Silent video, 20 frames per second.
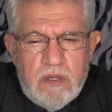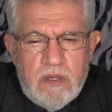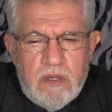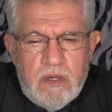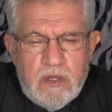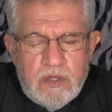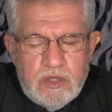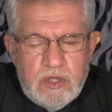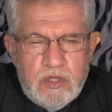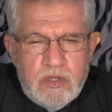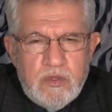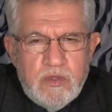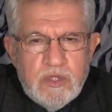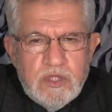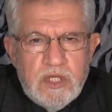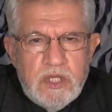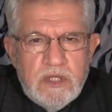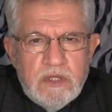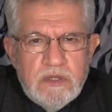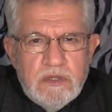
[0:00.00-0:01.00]

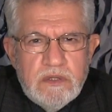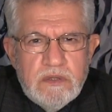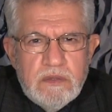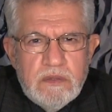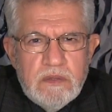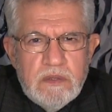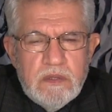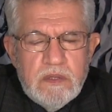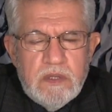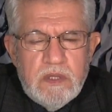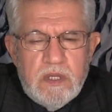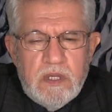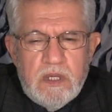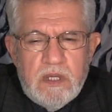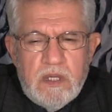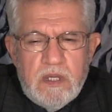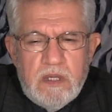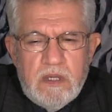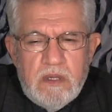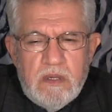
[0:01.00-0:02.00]
constitutions
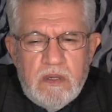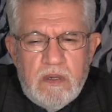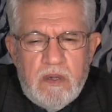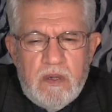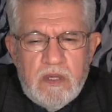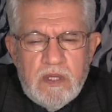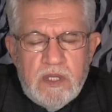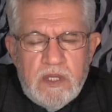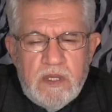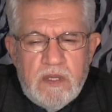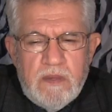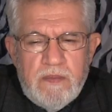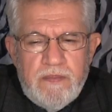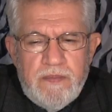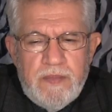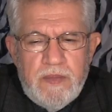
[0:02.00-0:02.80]
and all the